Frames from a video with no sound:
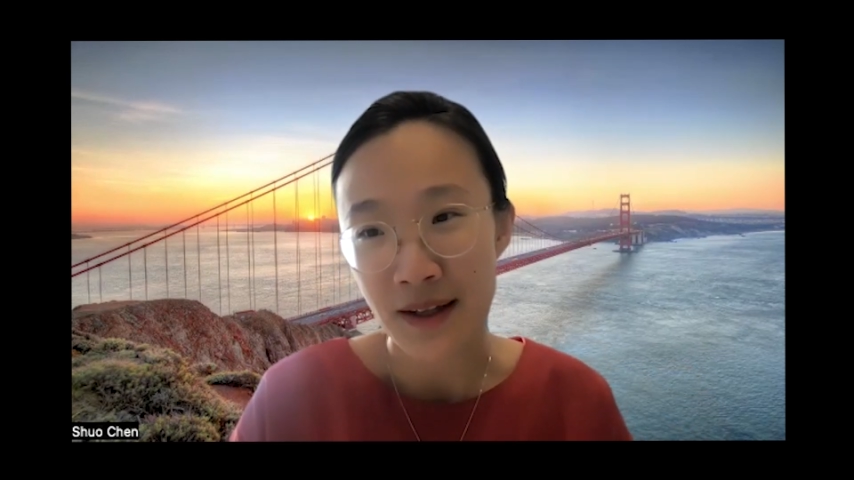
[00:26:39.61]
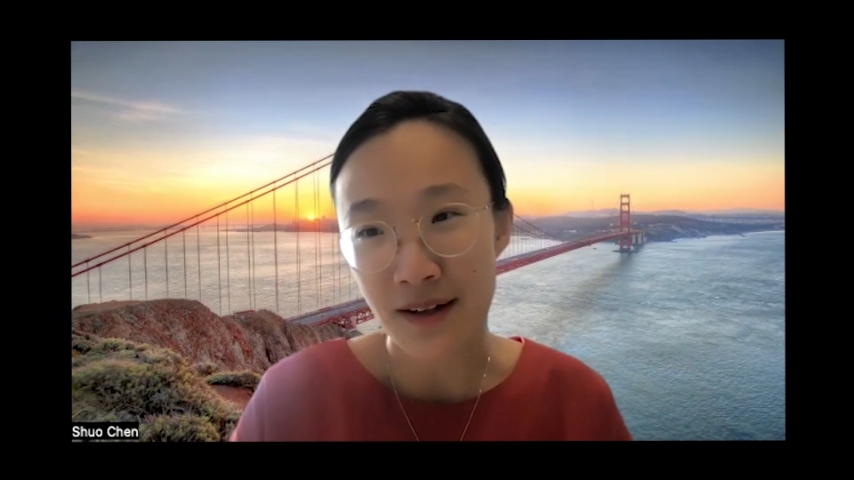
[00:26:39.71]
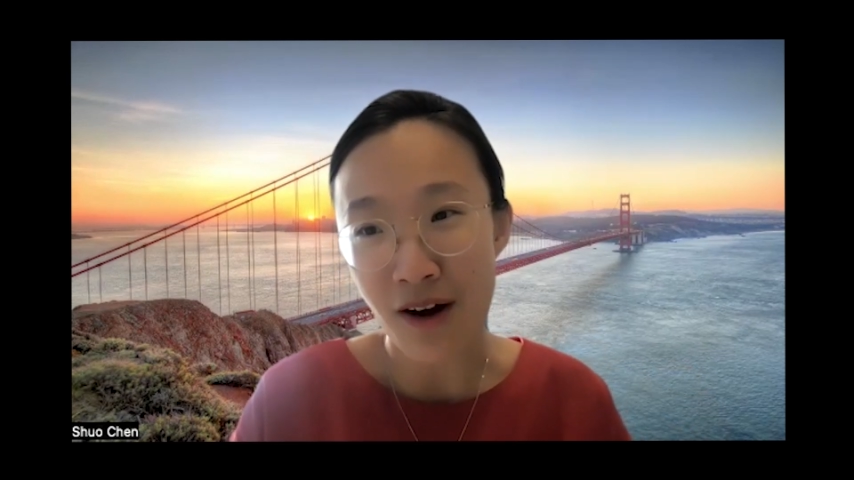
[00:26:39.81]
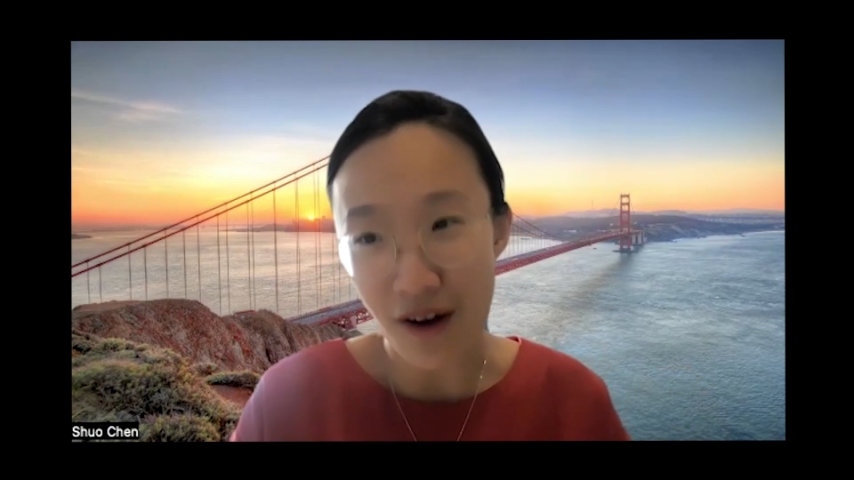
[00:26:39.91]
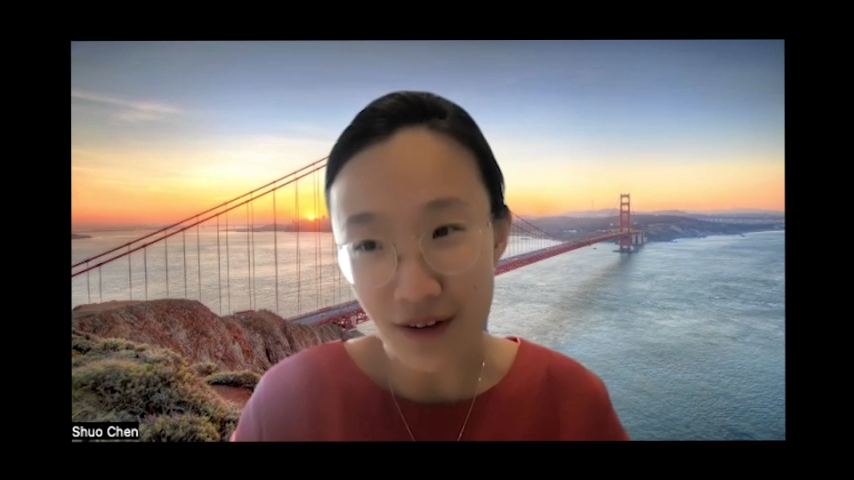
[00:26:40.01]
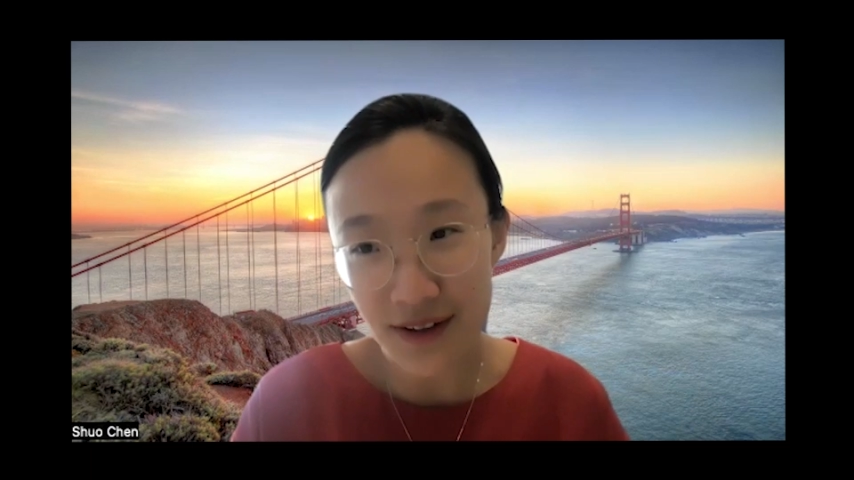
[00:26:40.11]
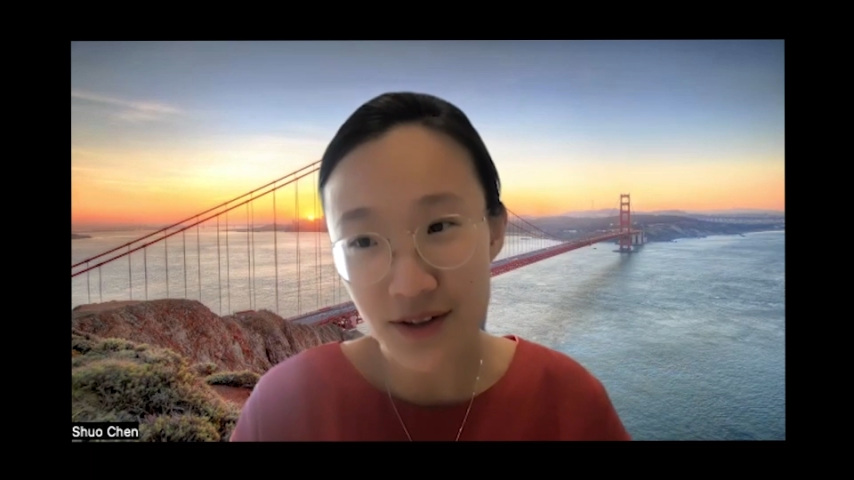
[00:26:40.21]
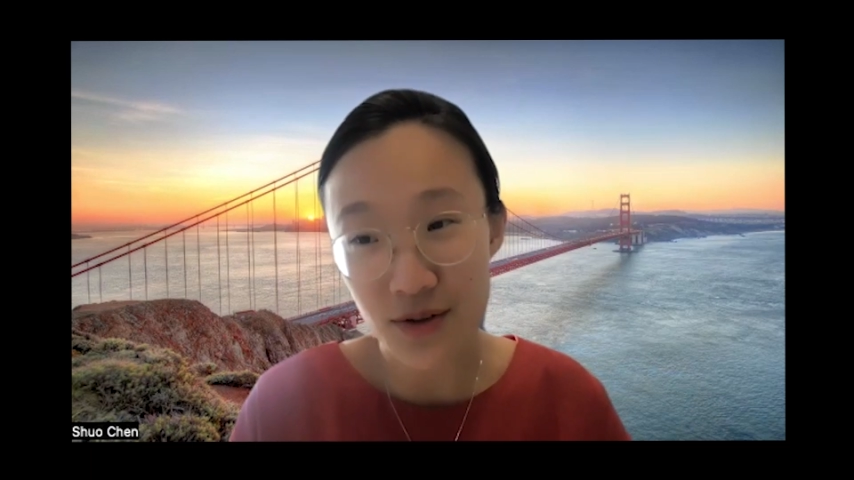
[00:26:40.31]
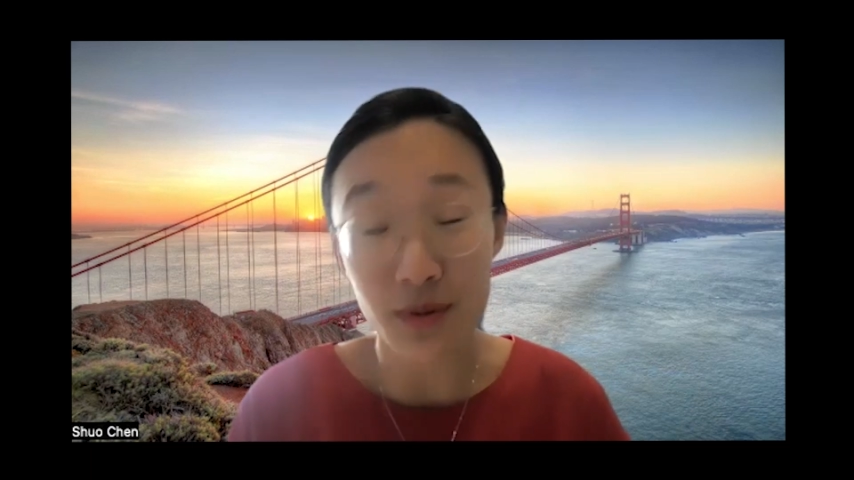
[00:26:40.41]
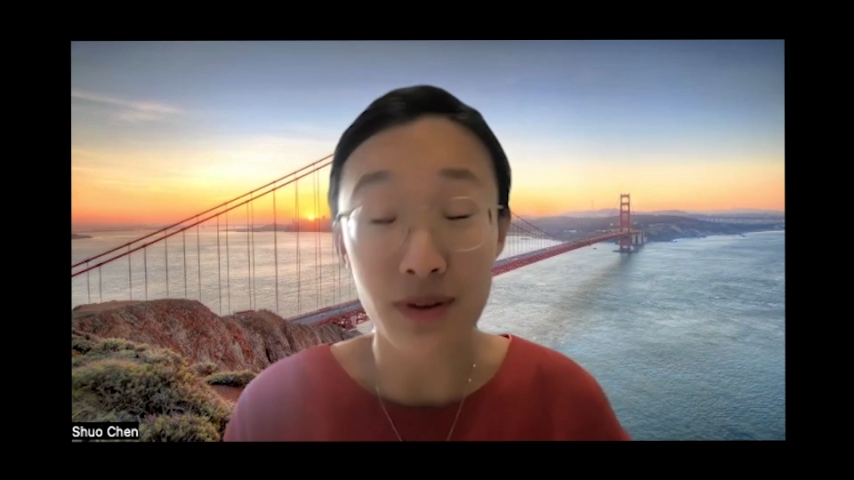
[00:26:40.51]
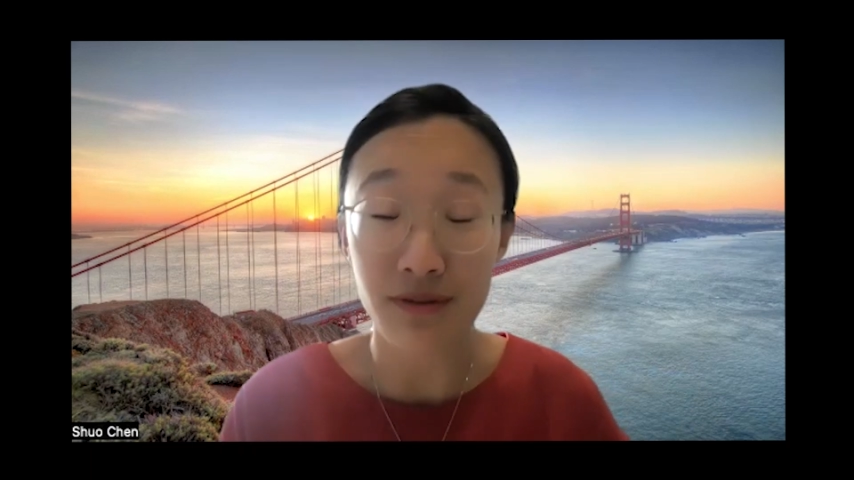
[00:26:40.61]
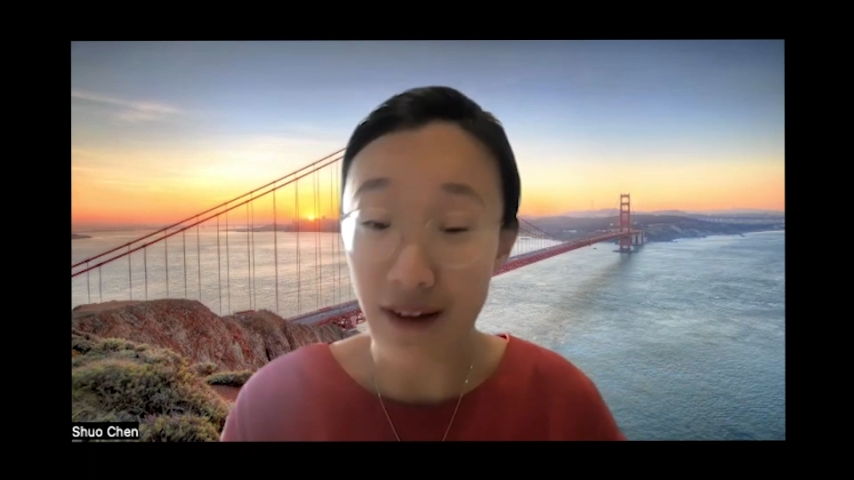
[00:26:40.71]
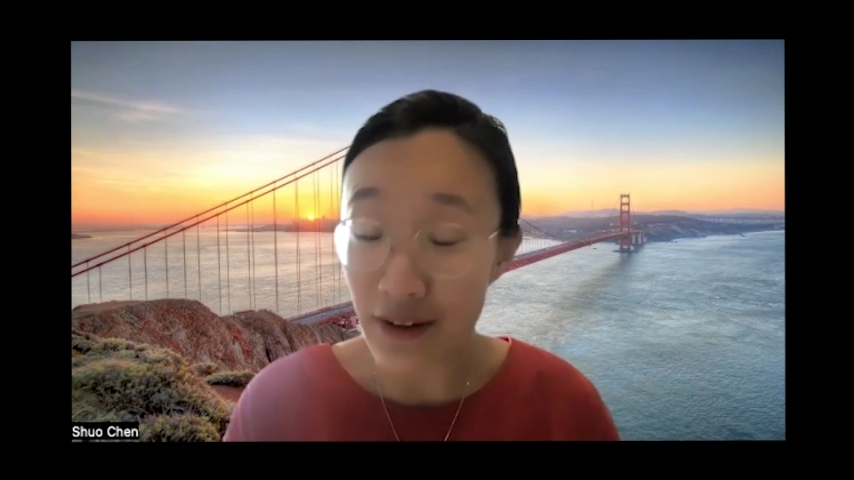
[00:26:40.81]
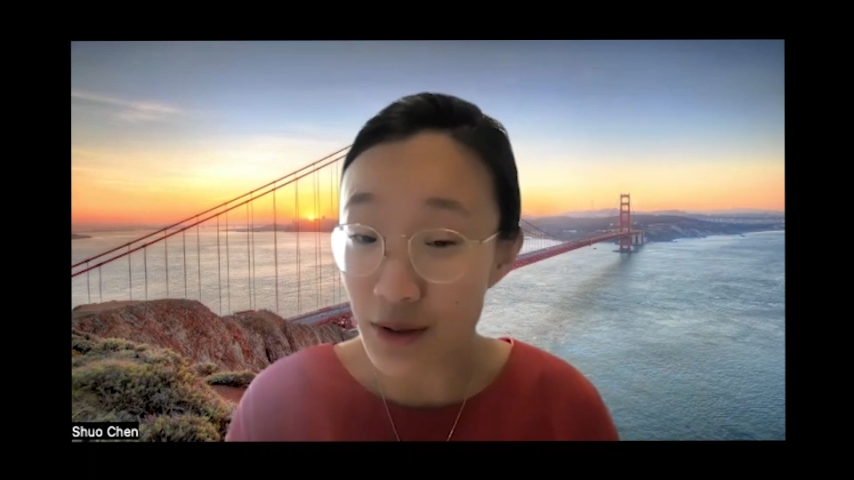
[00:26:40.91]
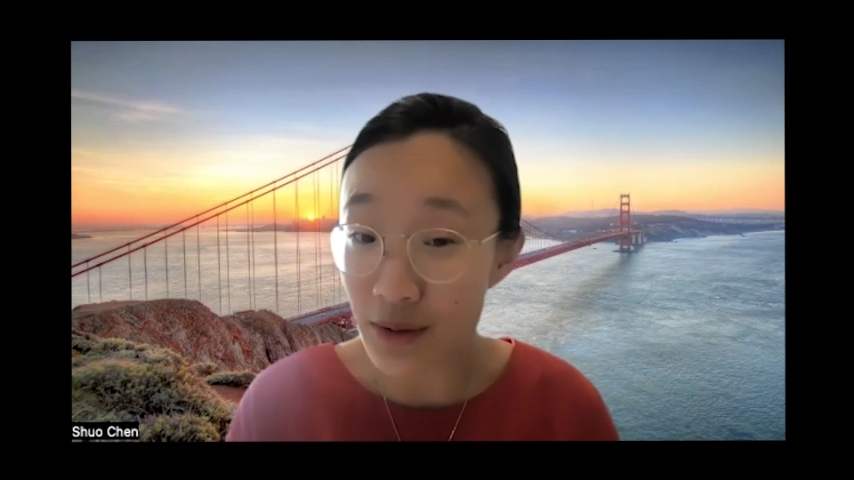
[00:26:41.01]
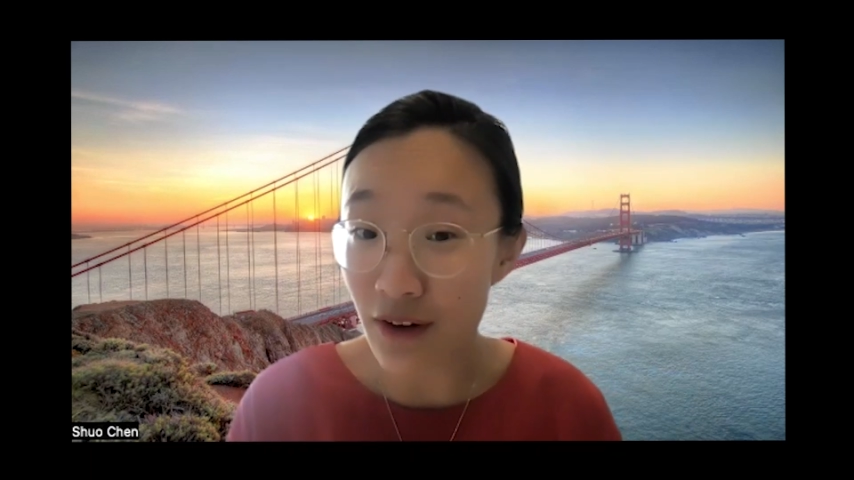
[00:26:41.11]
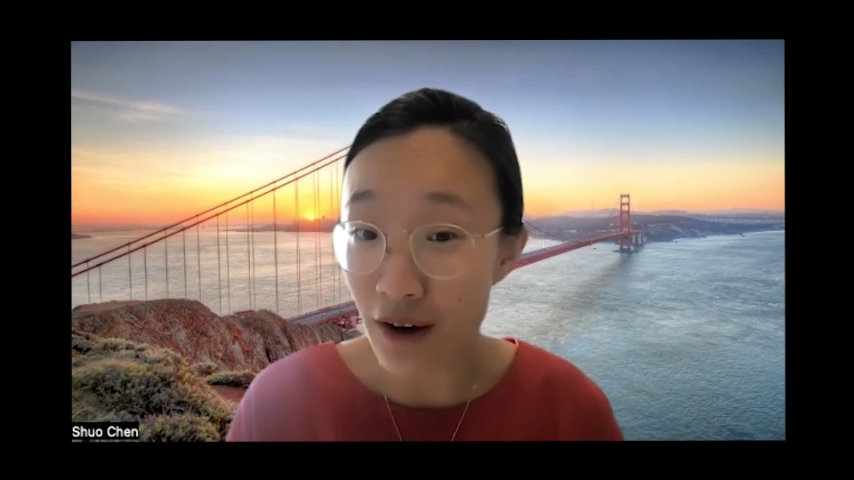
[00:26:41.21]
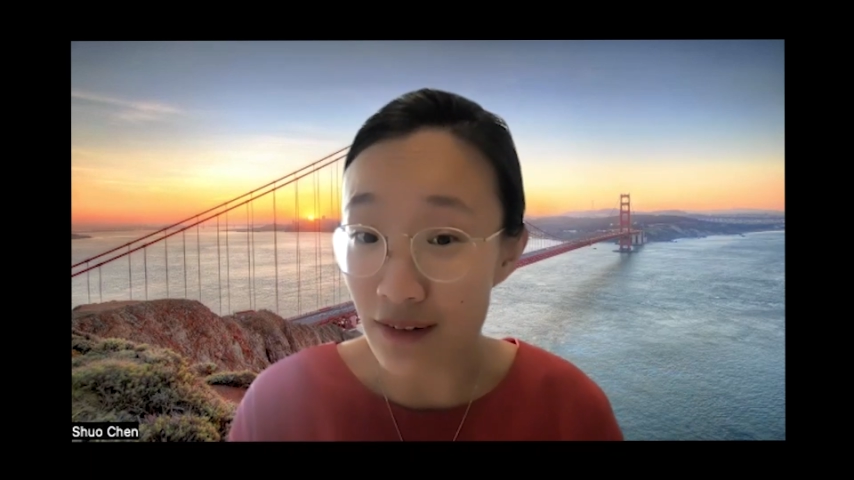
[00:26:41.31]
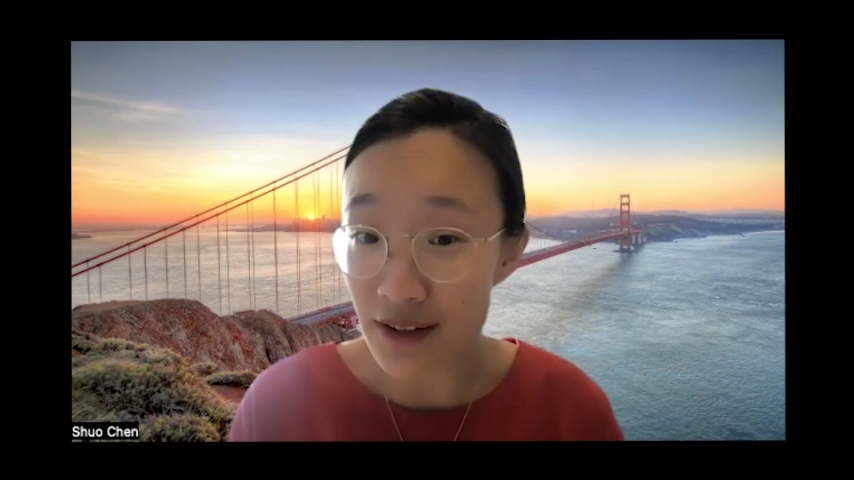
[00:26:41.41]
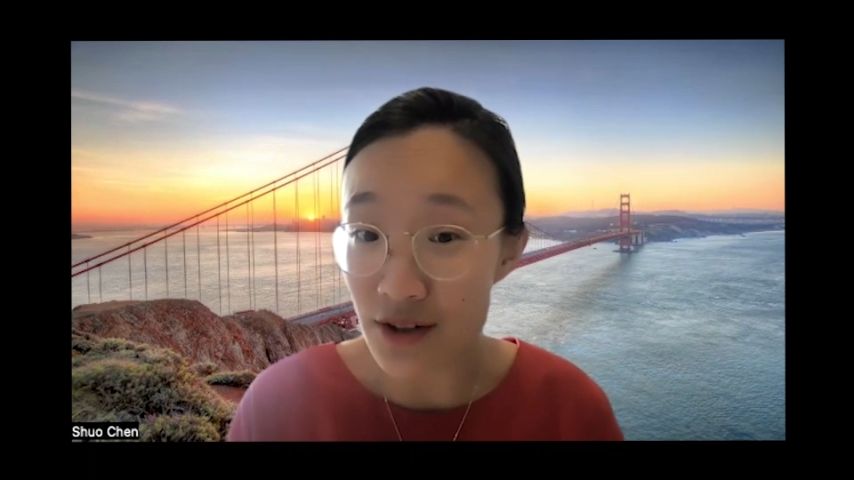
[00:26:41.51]
college or the value of
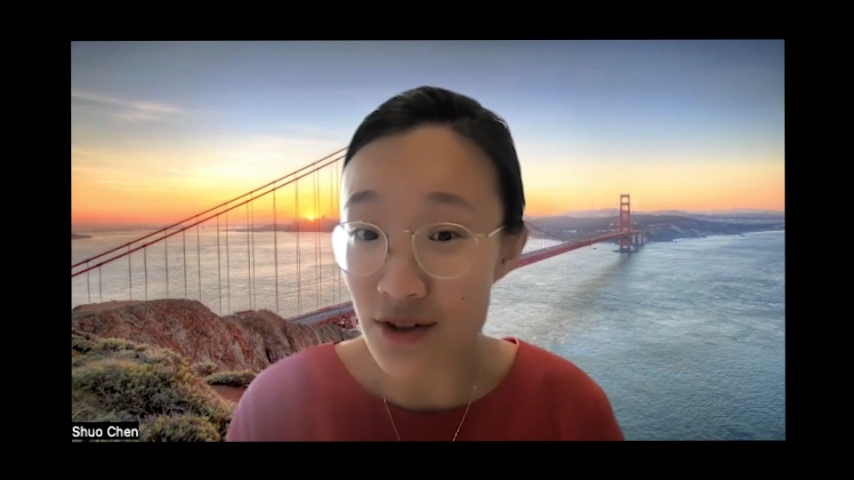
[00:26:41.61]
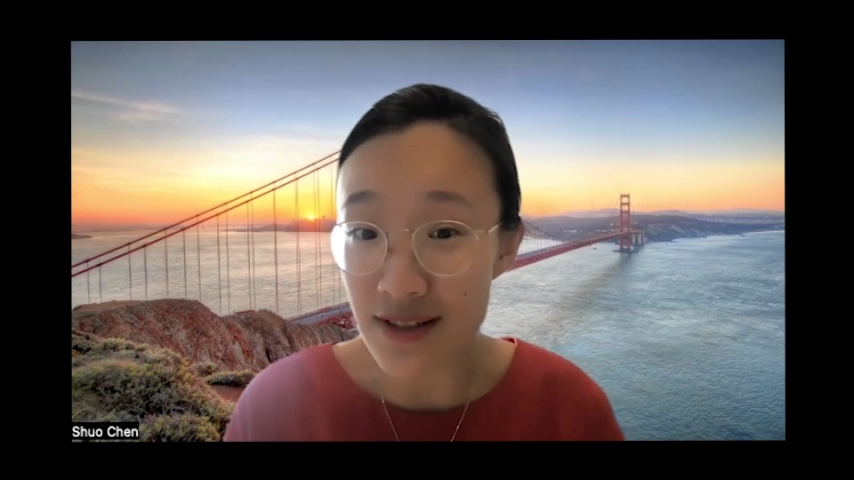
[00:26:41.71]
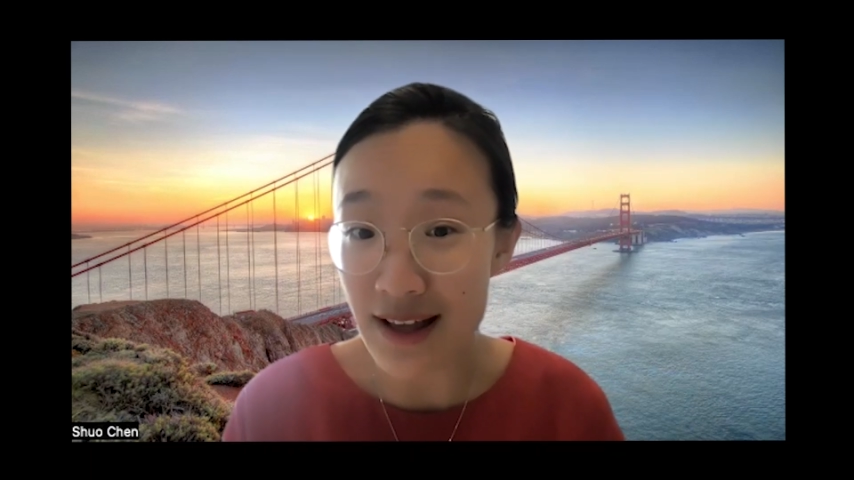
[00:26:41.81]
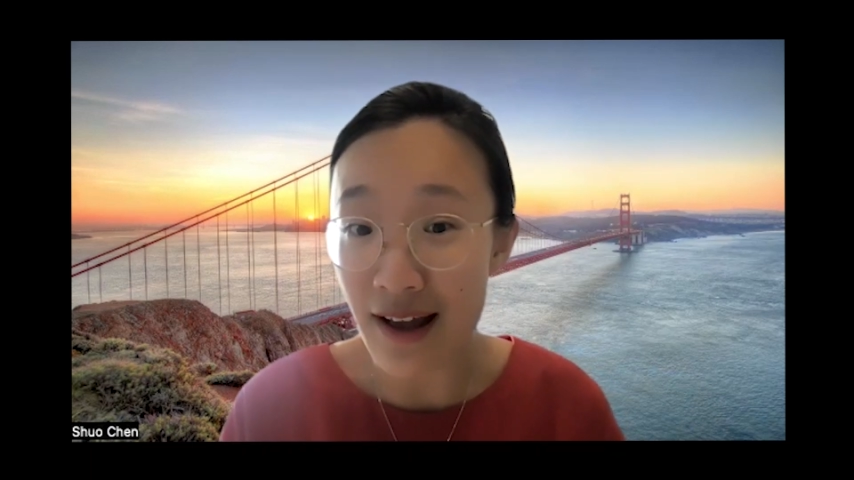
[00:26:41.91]
college is